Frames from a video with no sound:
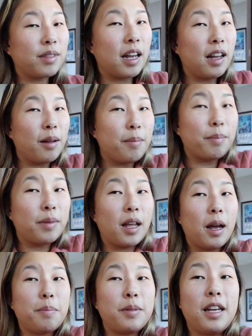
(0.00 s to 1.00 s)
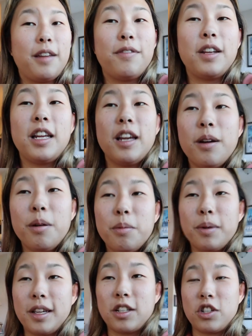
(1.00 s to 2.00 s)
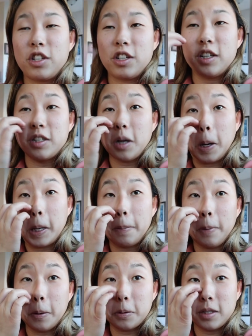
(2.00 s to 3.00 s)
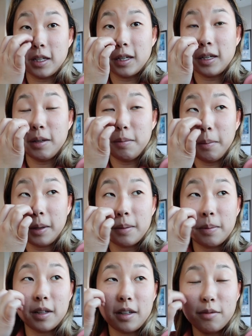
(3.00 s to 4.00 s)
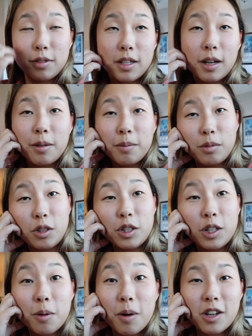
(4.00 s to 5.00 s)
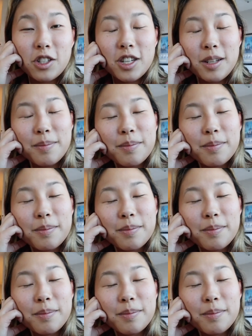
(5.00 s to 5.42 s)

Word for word: um, update video, which is already posted, I believe, so you can go watch it.